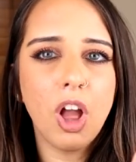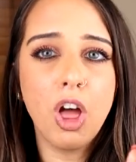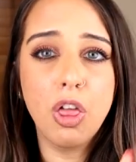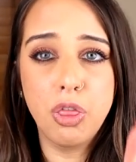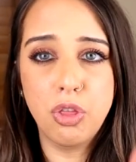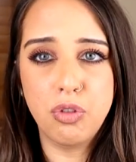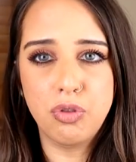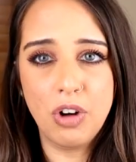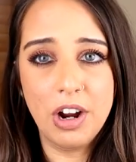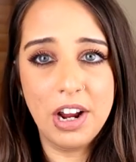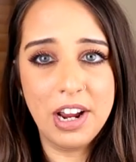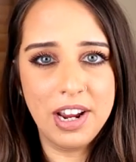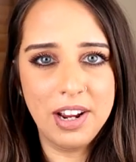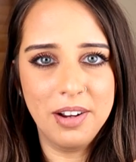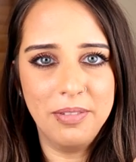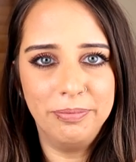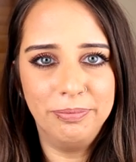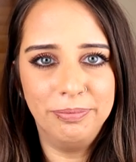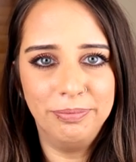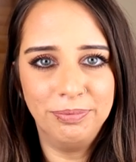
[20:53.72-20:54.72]
a
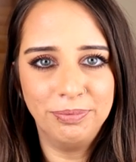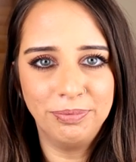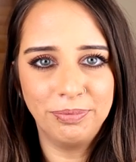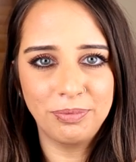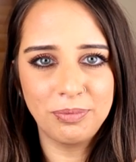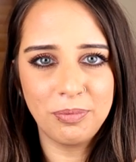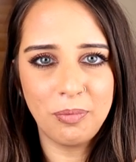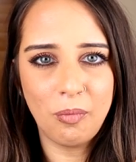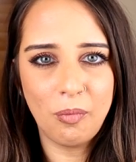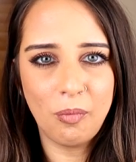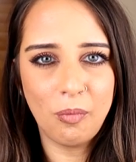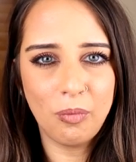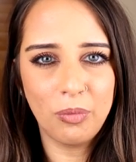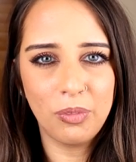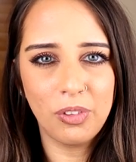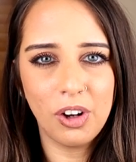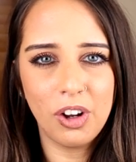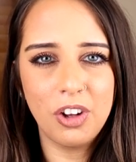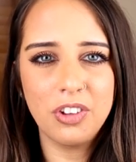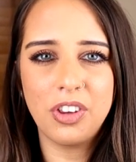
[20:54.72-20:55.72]
3.
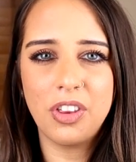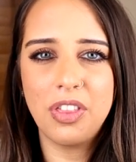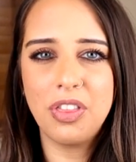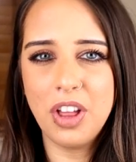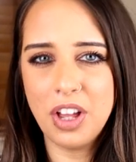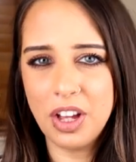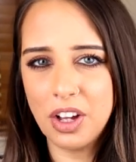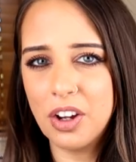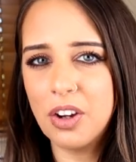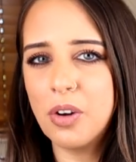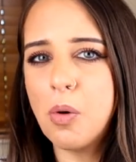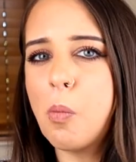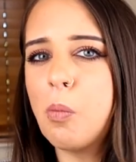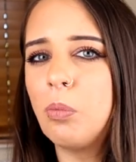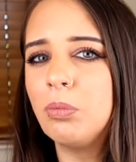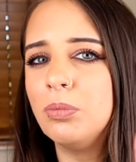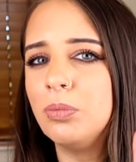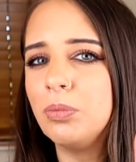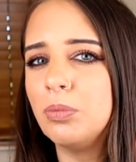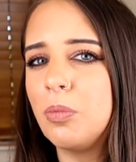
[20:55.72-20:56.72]
Because I think
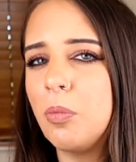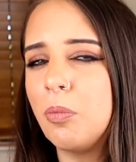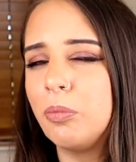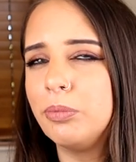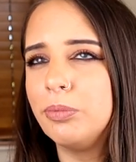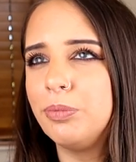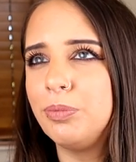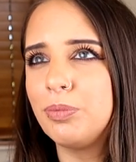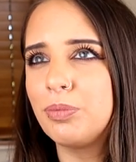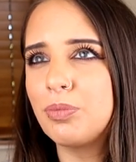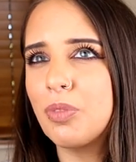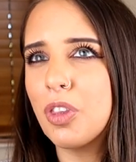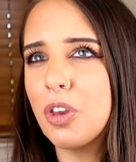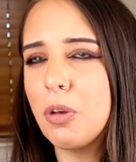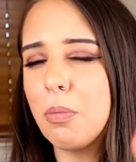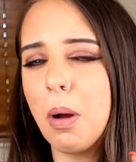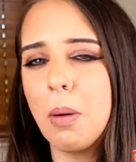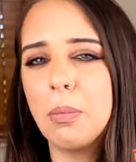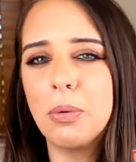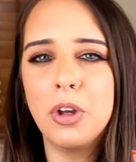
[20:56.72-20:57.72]

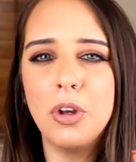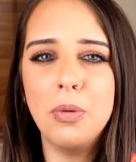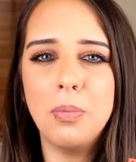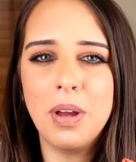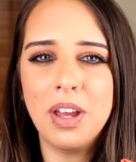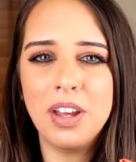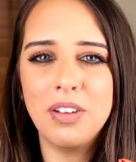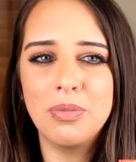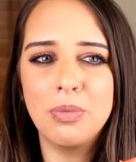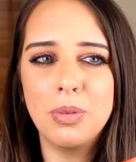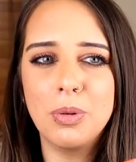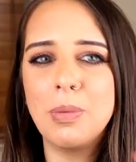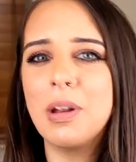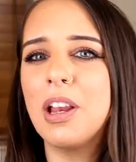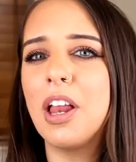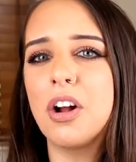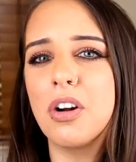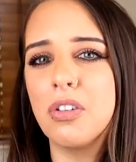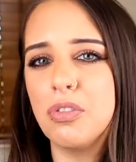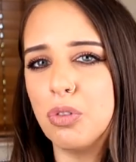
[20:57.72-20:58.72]
the barbecue beef would
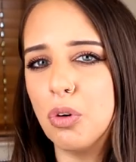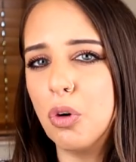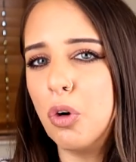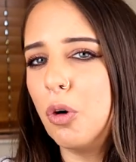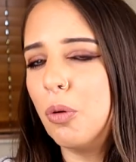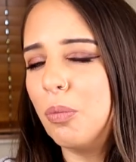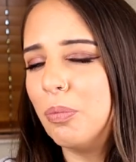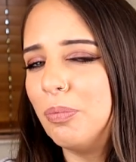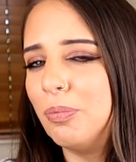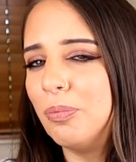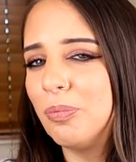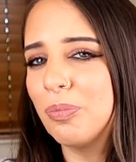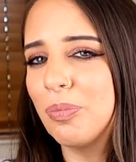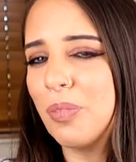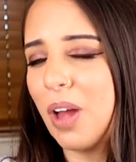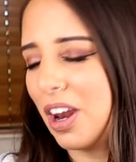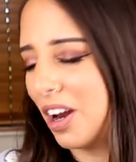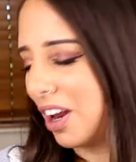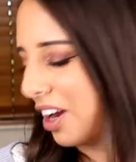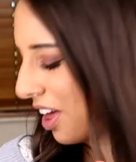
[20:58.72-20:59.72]
be like a 4.
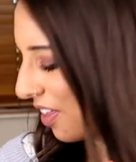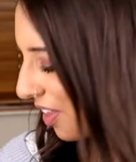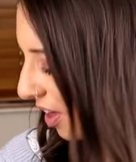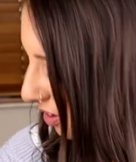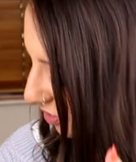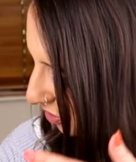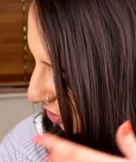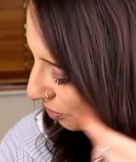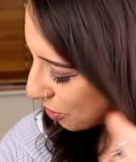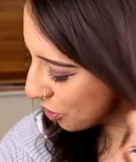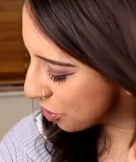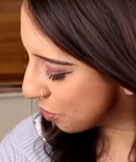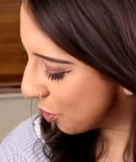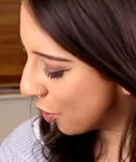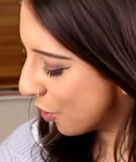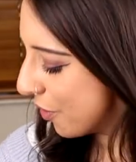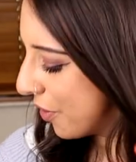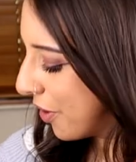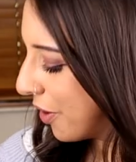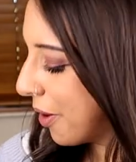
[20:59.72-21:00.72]
And I like that so much
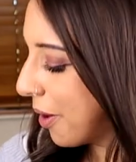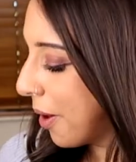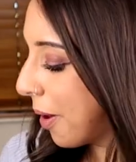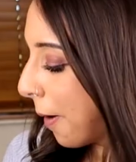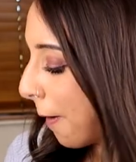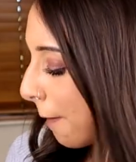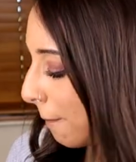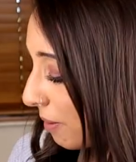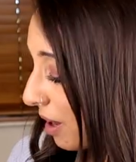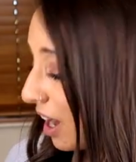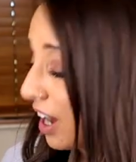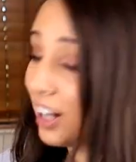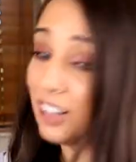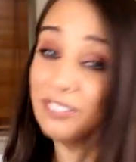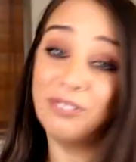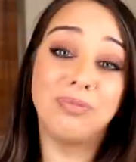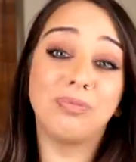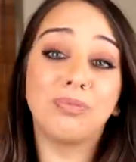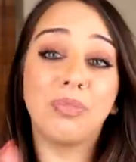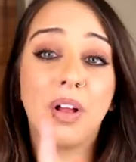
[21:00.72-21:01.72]
more.
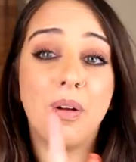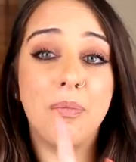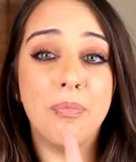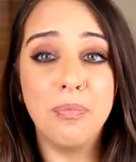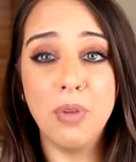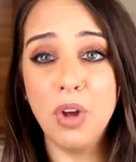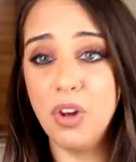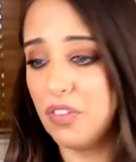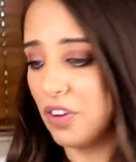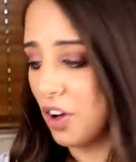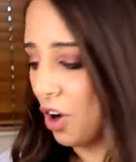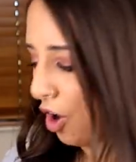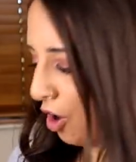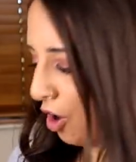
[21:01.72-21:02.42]
But moving